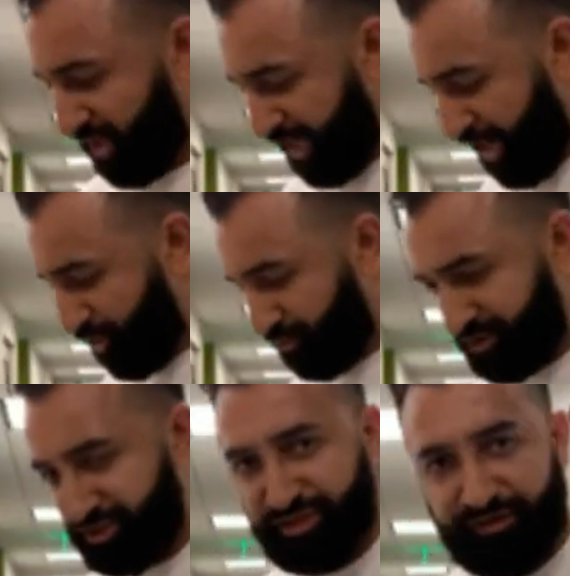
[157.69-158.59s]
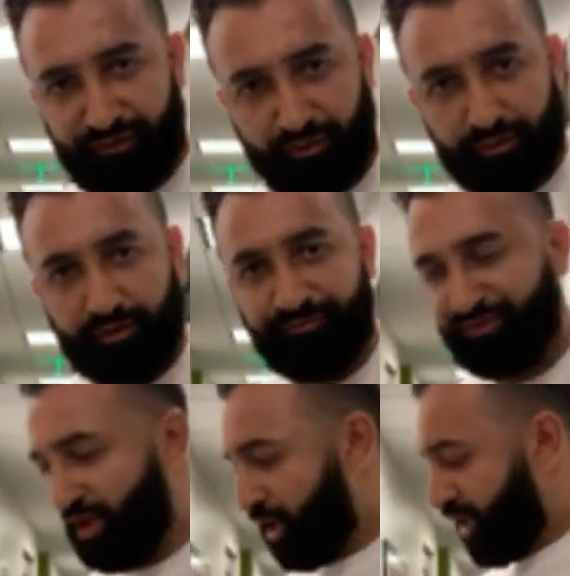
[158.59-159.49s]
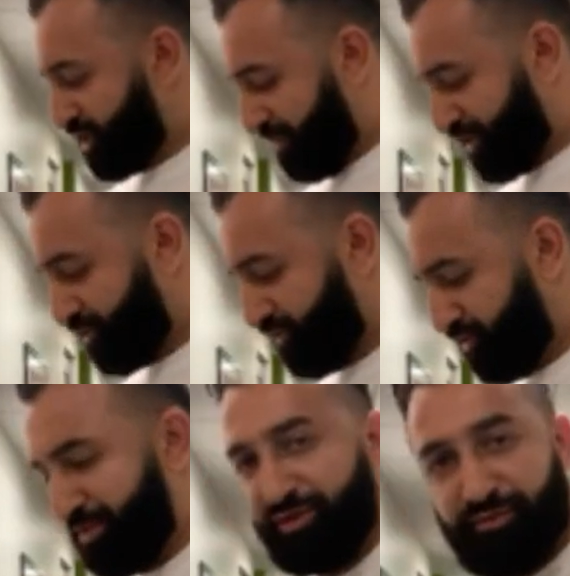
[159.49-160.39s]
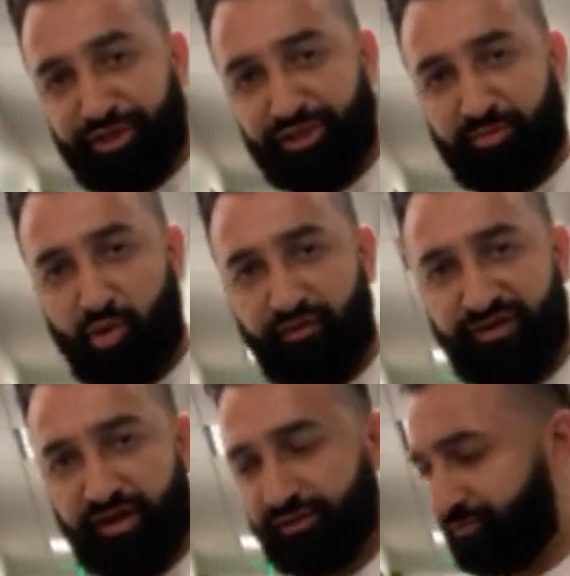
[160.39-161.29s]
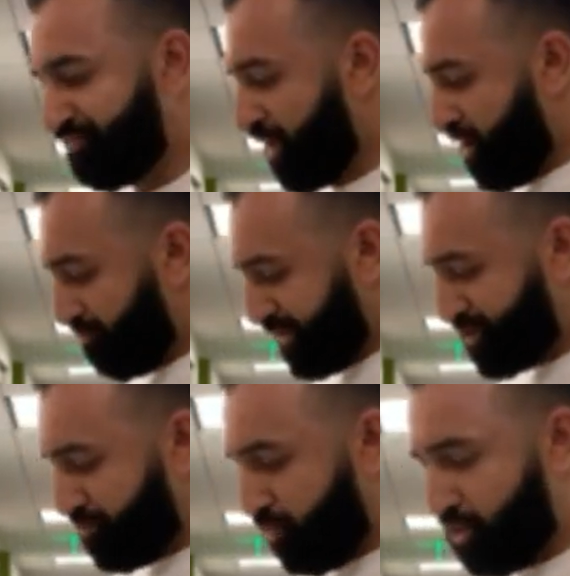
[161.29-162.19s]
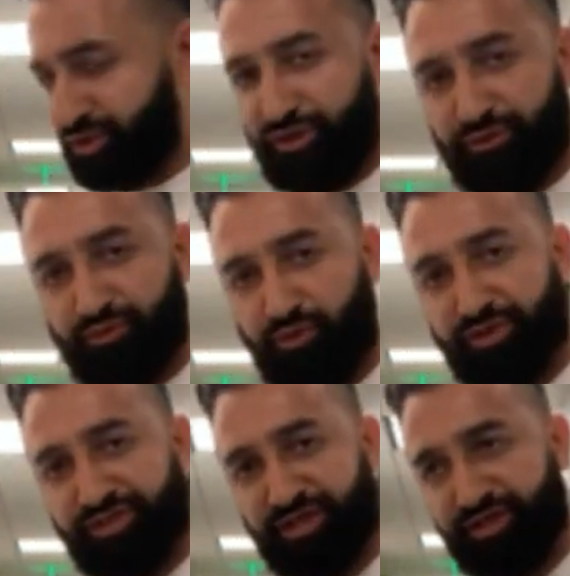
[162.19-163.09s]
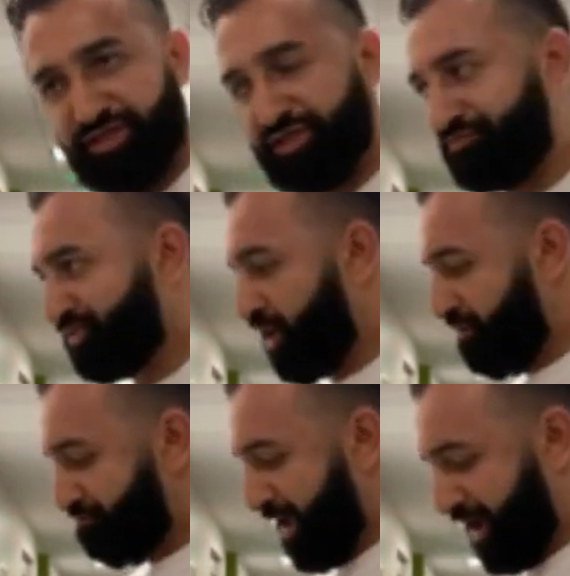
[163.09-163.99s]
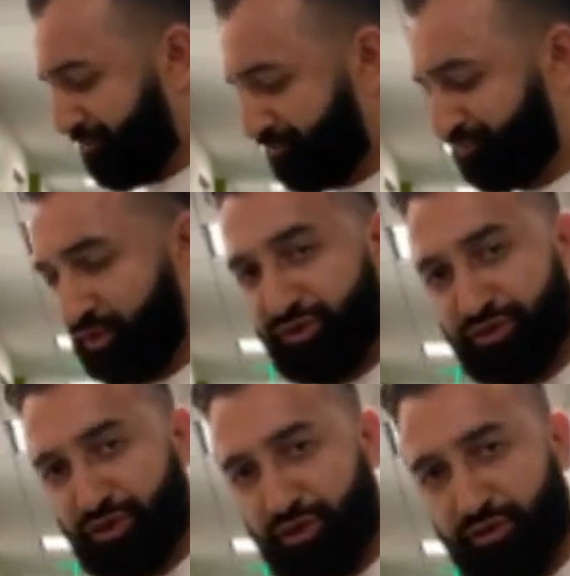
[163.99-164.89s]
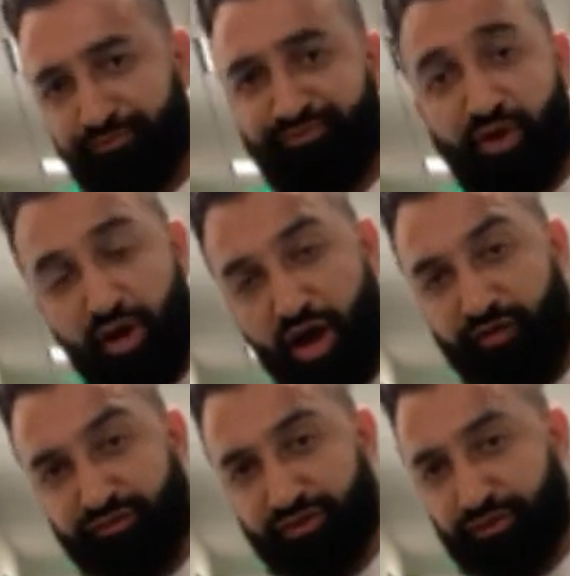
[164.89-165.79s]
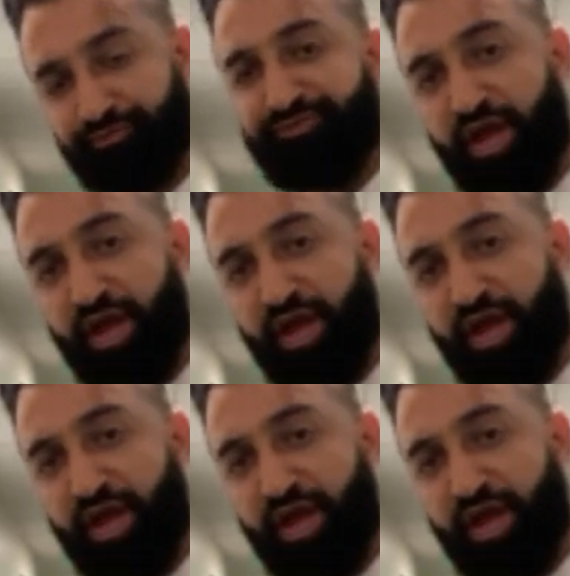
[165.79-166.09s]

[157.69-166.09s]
And I know this is difficult, especially when you're being racially profiled, but it's important to use words such as ma'am, sir, officer.